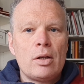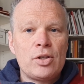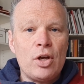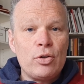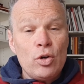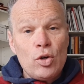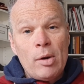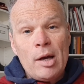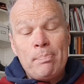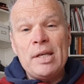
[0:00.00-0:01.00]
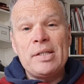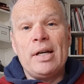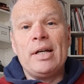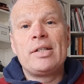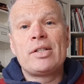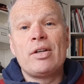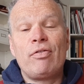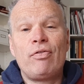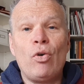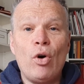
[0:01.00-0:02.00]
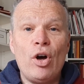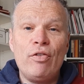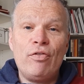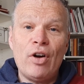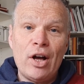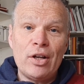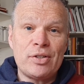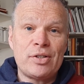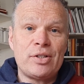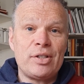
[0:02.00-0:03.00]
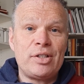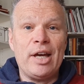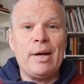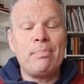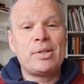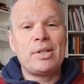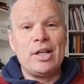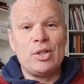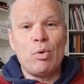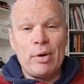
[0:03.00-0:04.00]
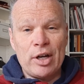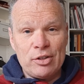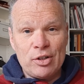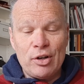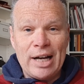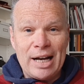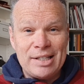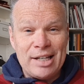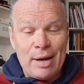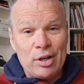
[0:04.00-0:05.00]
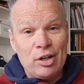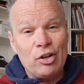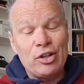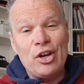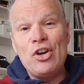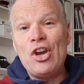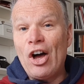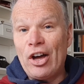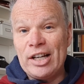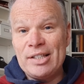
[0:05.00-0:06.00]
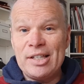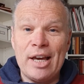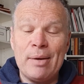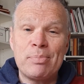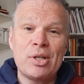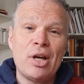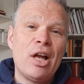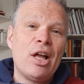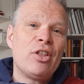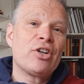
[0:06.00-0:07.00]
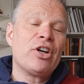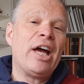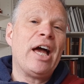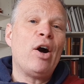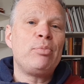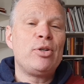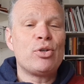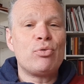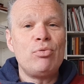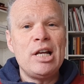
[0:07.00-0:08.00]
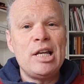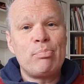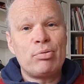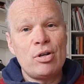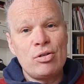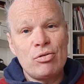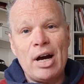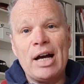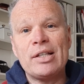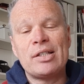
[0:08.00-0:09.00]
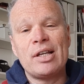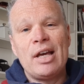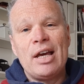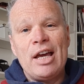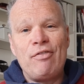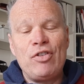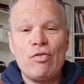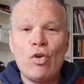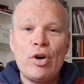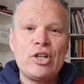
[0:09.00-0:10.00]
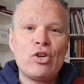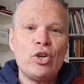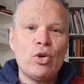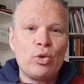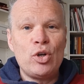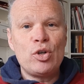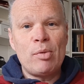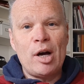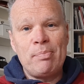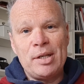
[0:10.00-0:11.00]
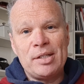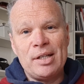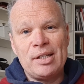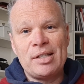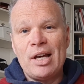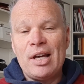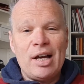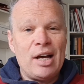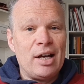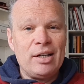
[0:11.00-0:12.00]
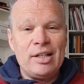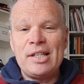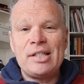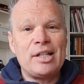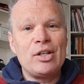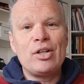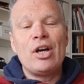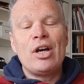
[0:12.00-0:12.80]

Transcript: So Google My Business for advanced tips is what we're going to look at today. We're going to look at nine tips that are going to help you to really progress if you've already got your Google My Business uh, listing